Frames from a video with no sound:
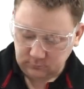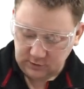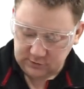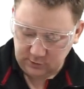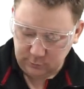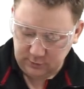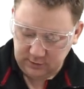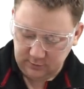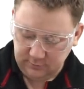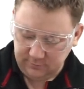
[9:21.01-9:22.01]
So put it
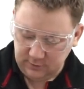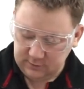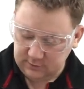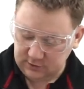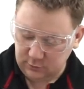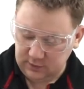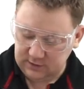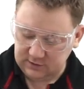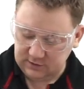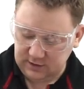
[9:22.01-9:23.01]
in at the front,
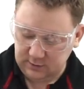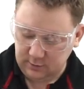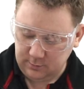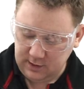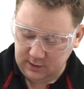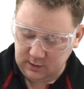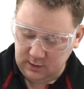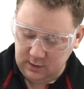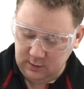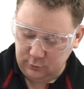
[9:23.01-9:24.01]
squeeze it together at the back,
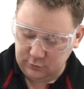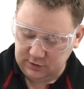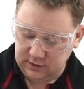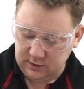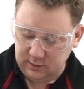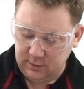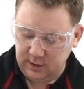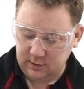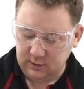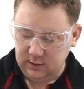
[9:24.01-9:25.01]
push it in at the
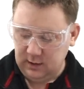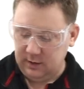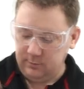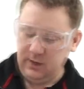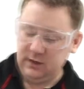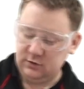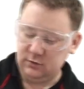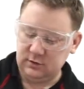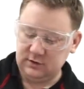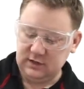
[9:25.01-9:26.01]
back, and make
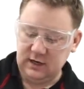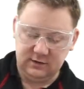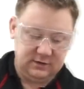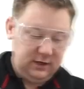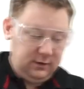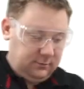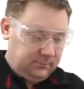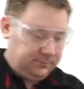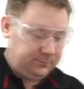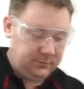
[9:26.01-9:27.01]
sure it stays down.
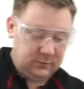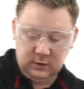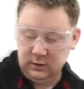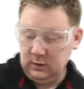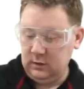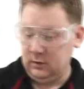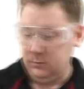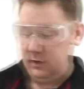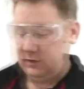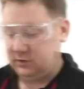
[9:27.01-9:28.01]
Make